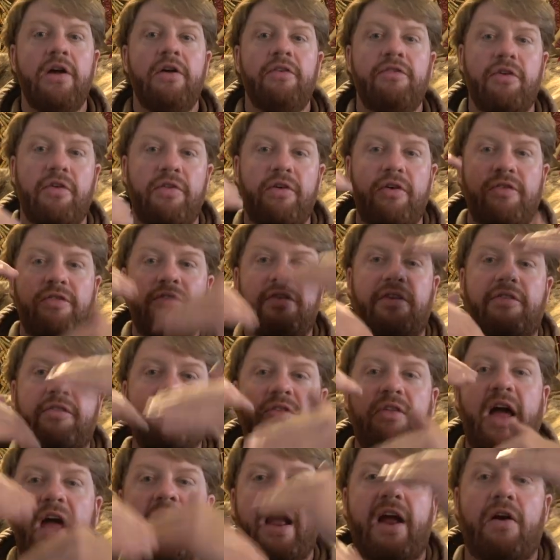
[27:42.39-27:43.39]
So there's this
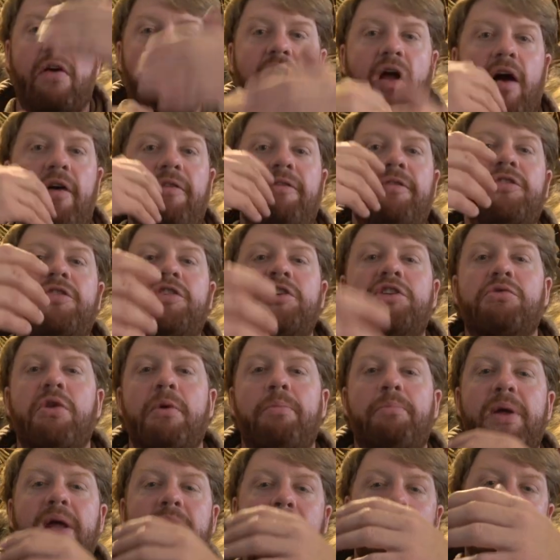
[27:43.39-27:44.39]
layer of
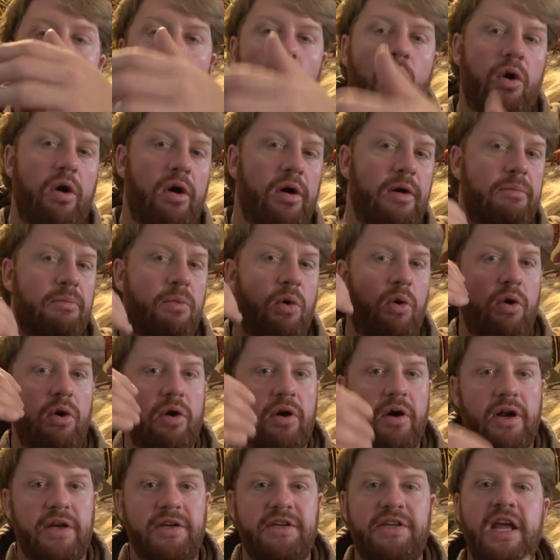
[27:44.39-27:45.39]
stripping more and
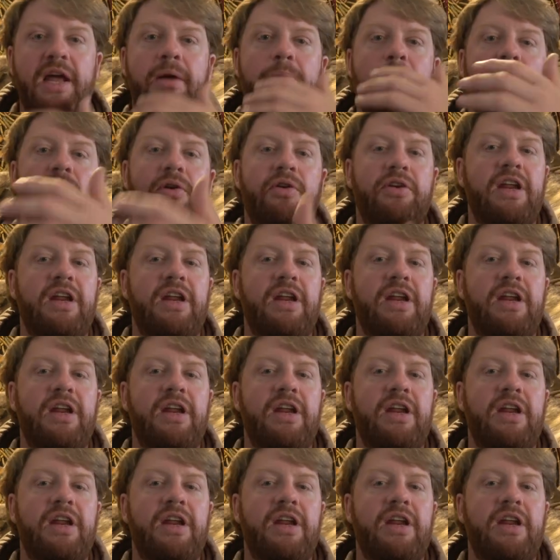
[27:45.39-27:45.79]
more deeper,